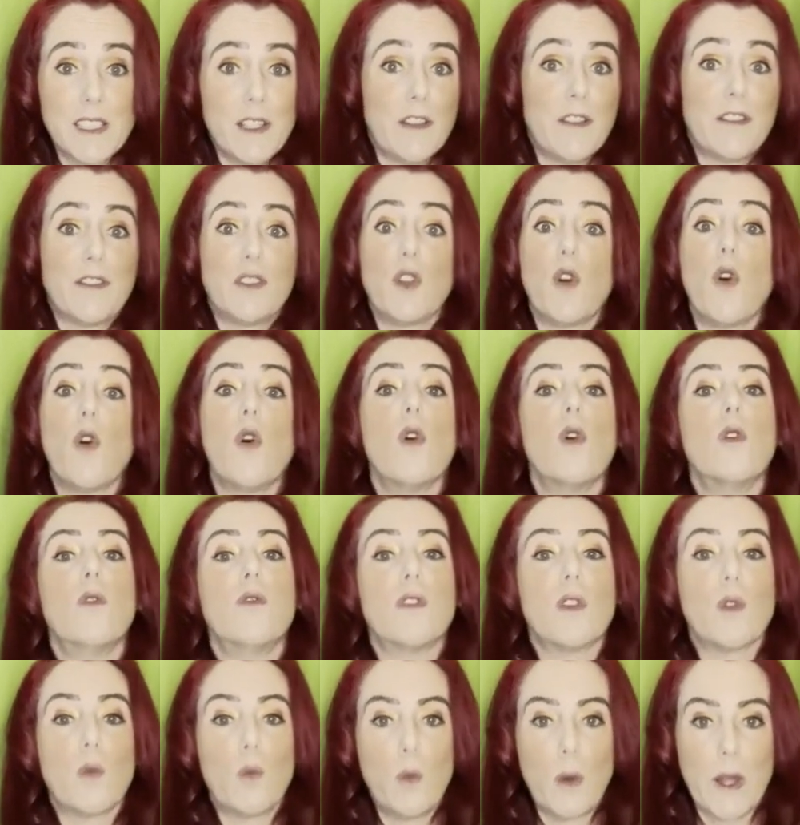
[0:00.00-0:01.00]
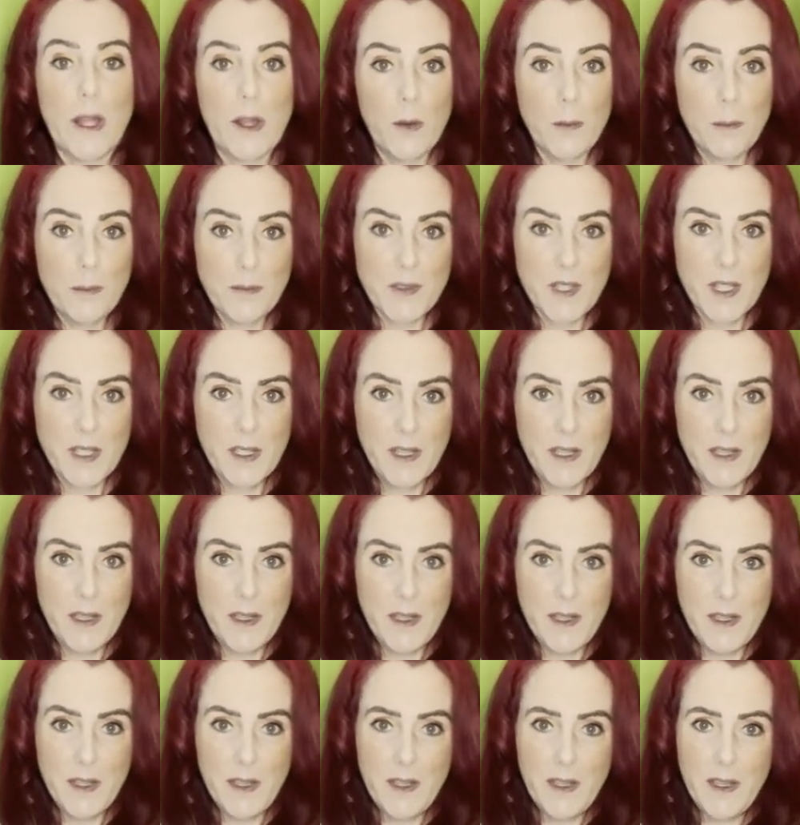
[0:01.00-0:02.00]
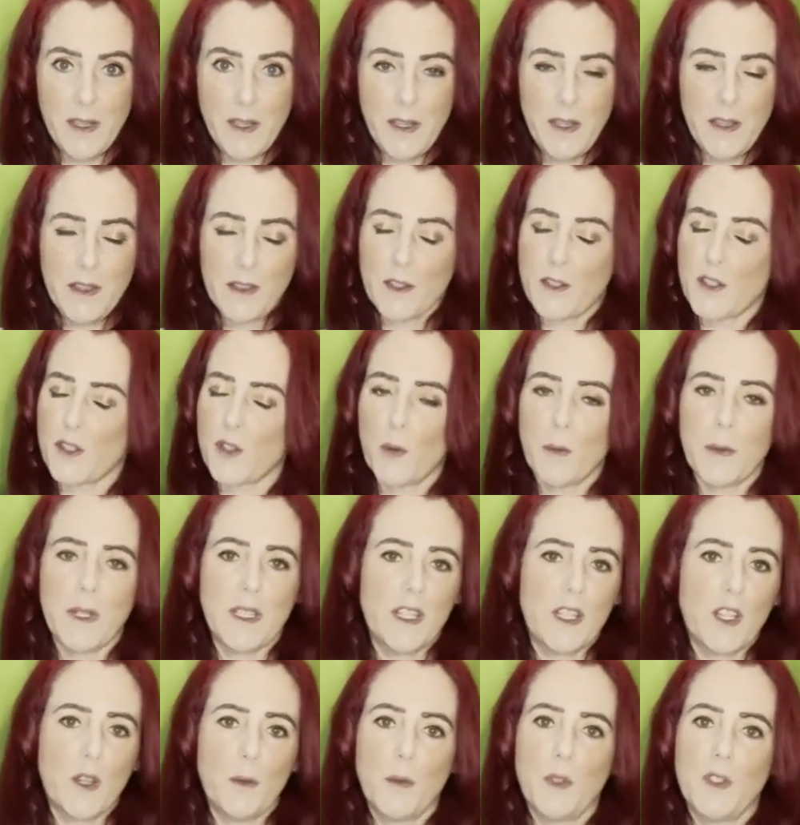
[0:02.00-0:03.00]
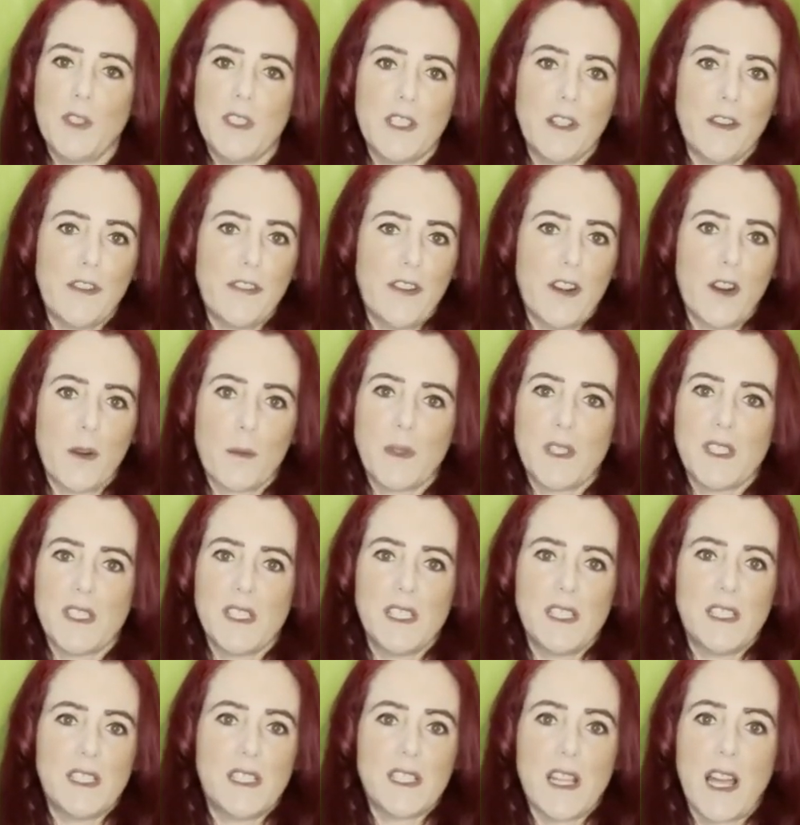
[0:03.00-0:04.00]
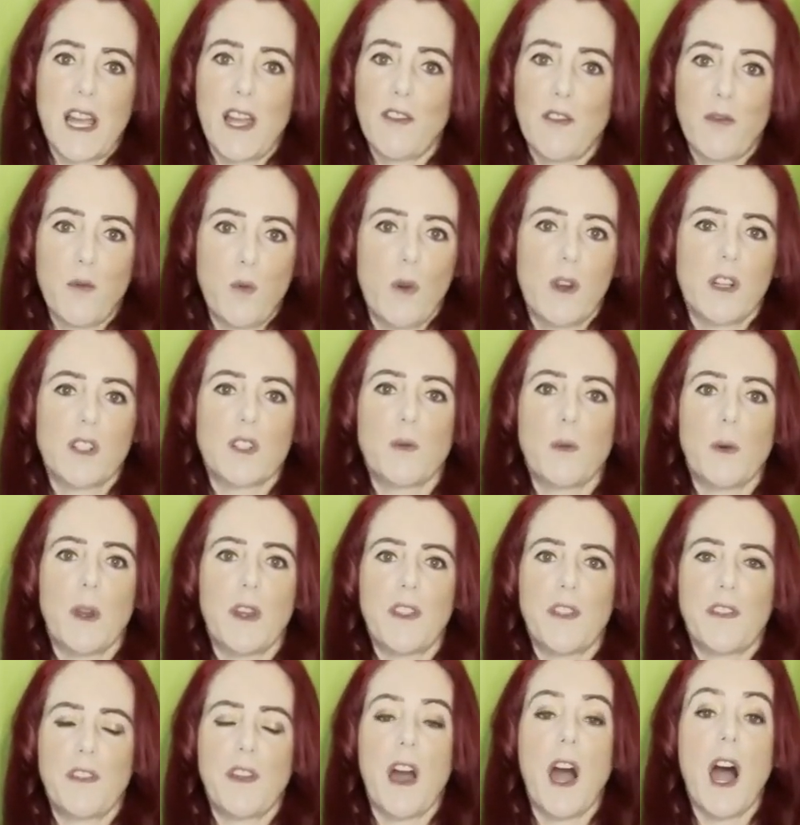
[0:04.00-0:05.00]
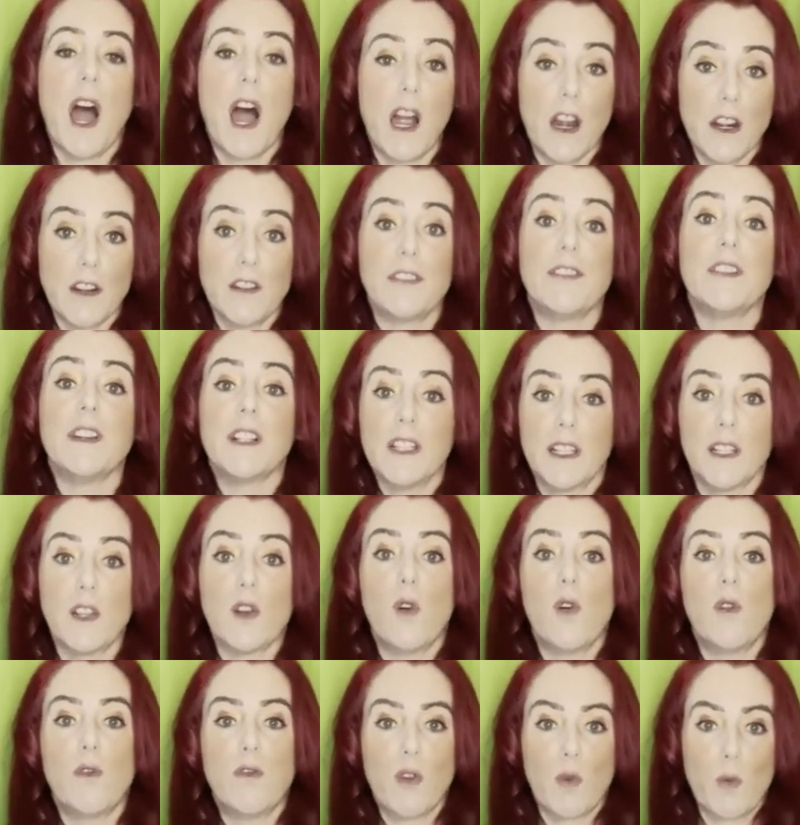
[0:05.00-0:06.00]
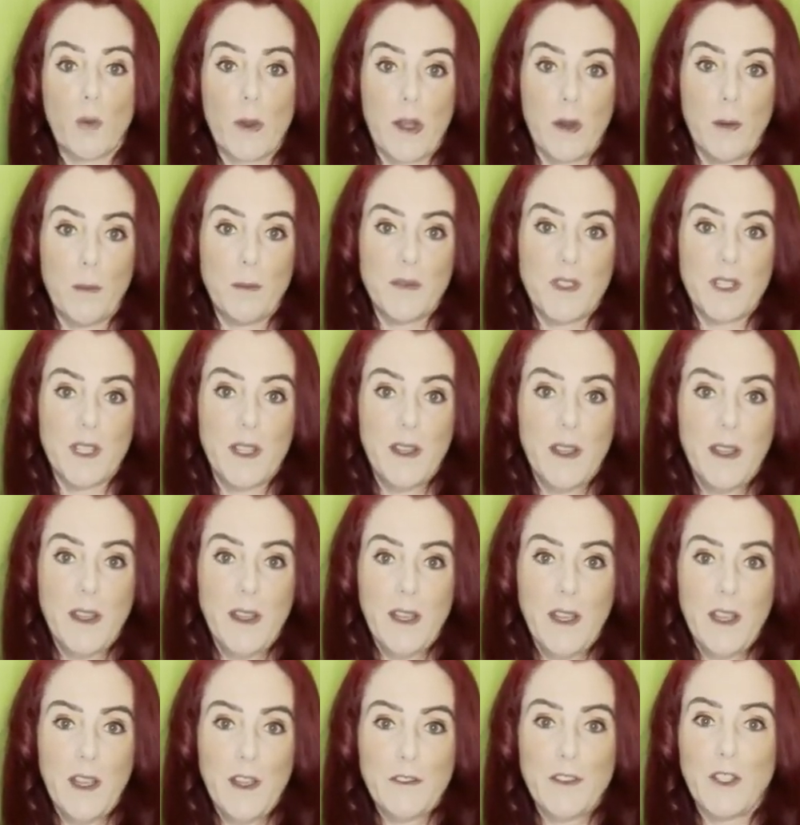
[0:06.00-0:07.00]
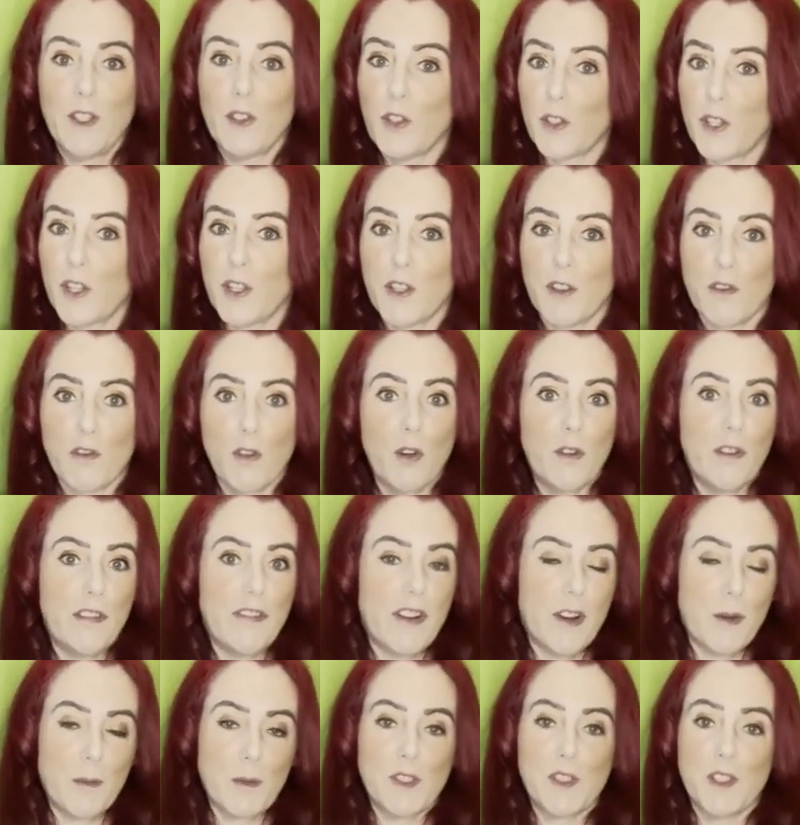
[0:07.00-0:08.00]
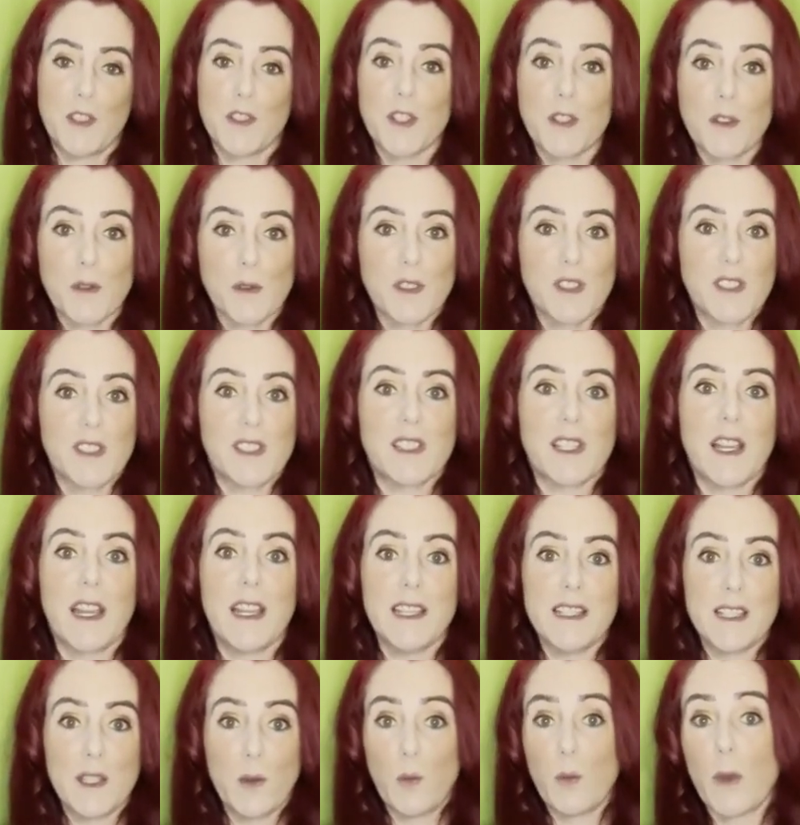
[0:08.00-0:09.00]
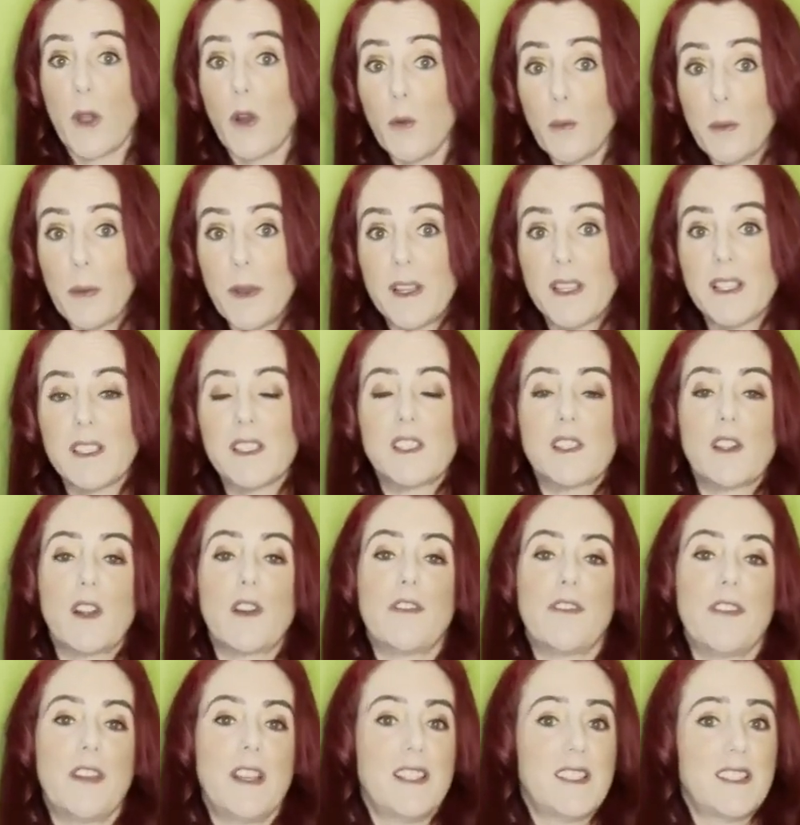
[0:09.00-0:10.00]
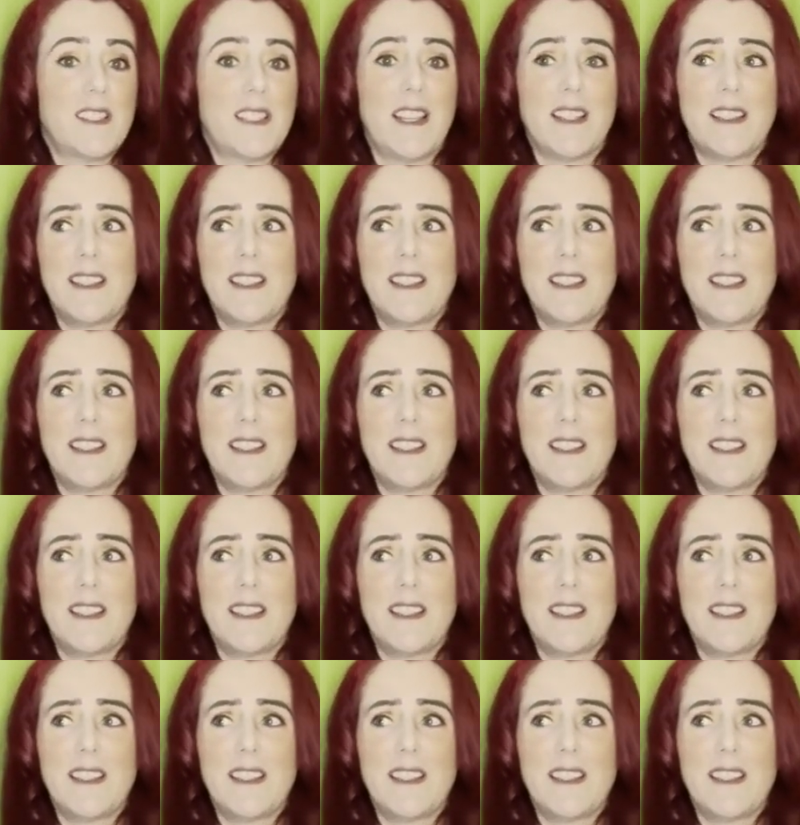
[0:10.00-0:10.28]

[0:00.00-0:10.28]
if not overwhelmed? There's so many community pharmacies I've worked with that are feeling overwhelmed. If you look at the Royal Pharmaceutical Society Wellbeing Survey, it said